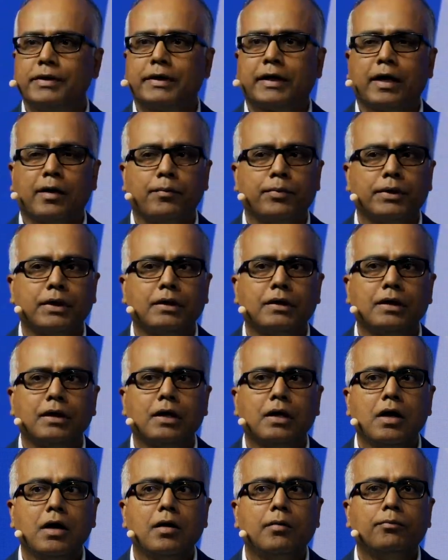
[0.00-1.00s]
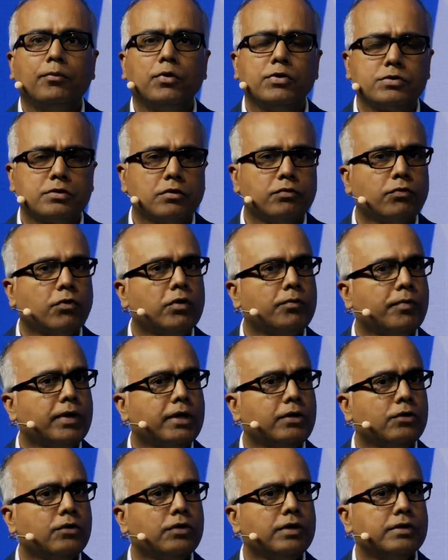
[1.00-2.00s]
Capital. Most of what we
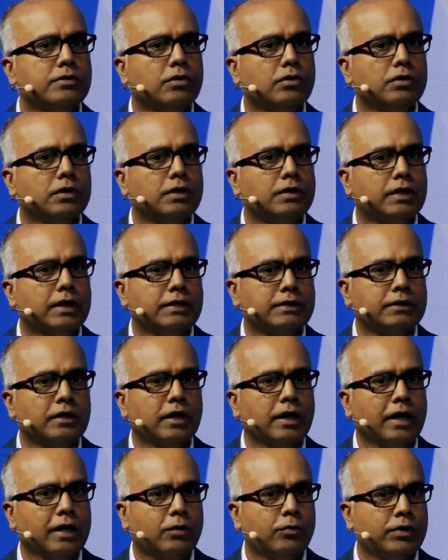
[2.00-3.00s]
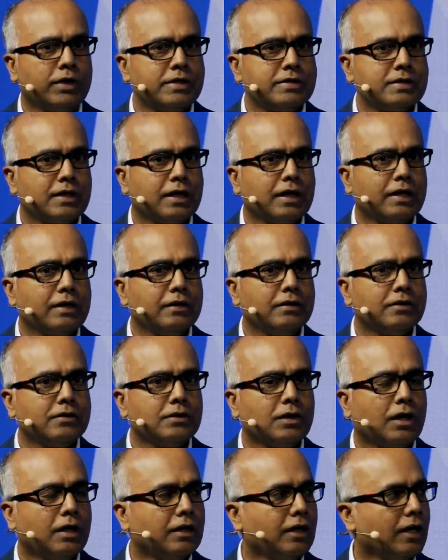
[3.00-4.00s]
do is on the traditional equity side.
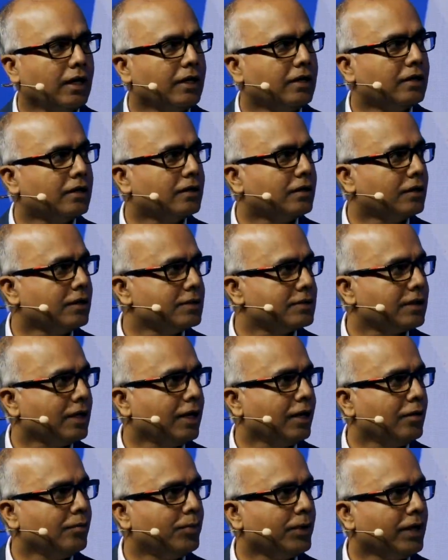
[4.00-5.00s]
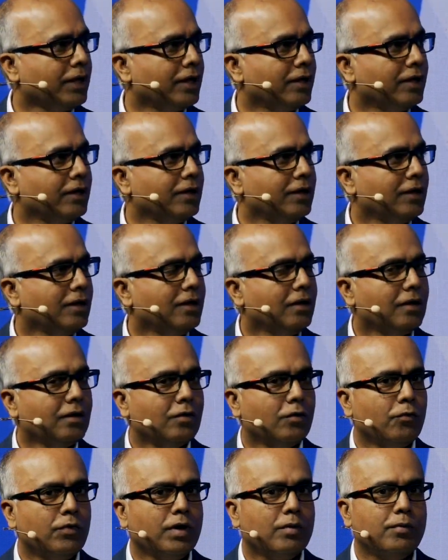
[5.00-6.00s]
Unlike Chris and Pierre,
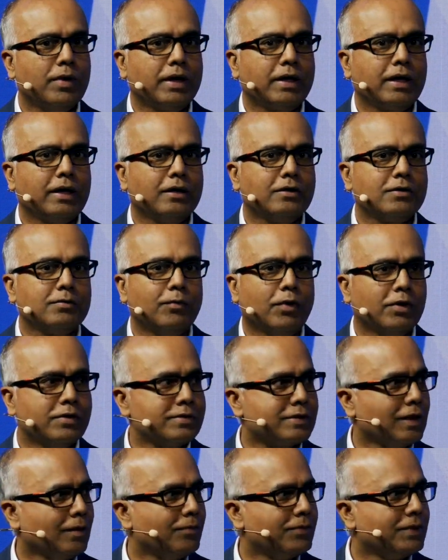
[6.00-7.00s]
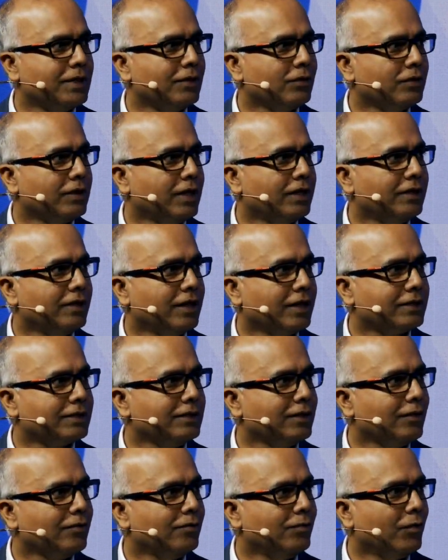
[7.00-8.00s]
we are making small steps into that direction
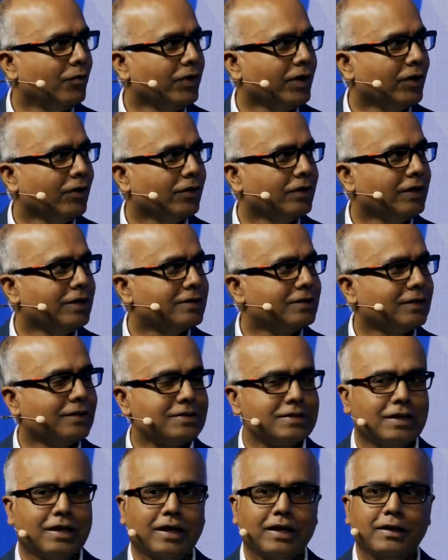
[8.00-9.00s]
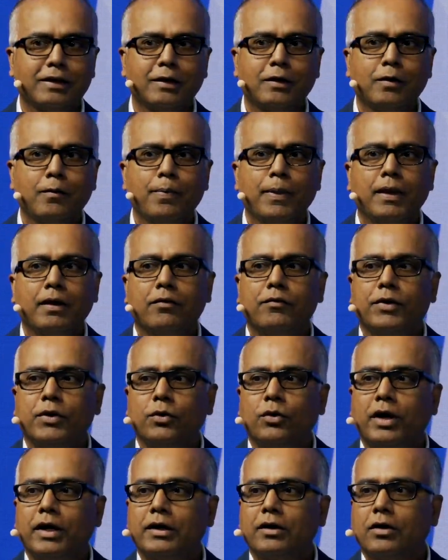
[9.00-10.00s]
of moving on digital side. We do
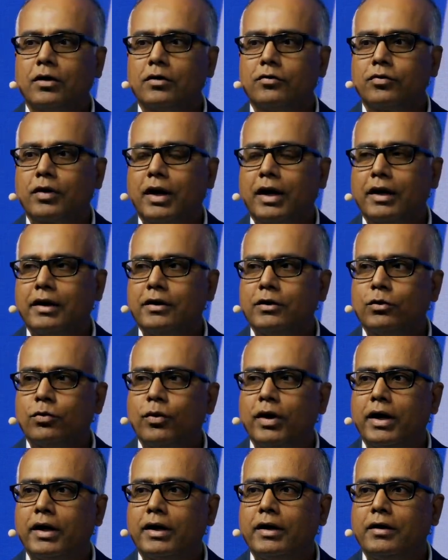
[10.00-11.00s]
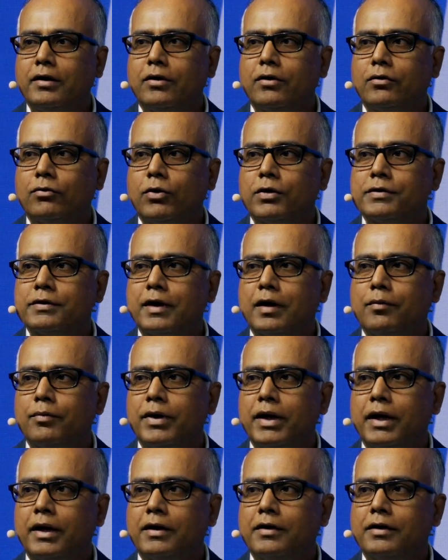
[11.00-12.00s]
get a lot of client query on what's
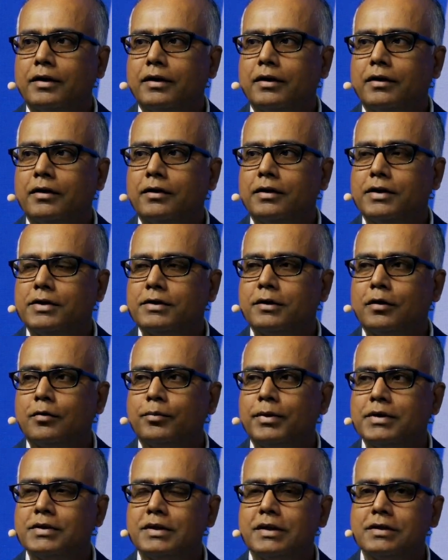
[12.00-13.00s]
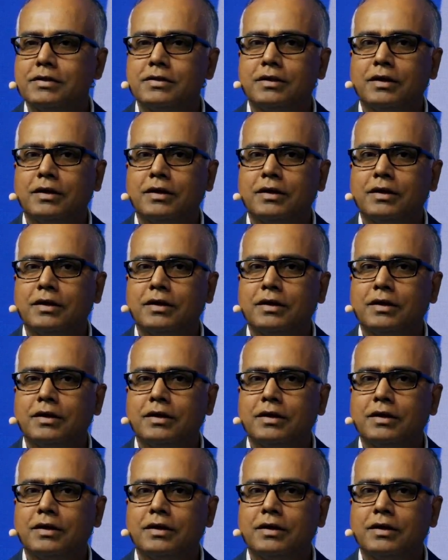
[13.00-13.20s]
happening in the digital business.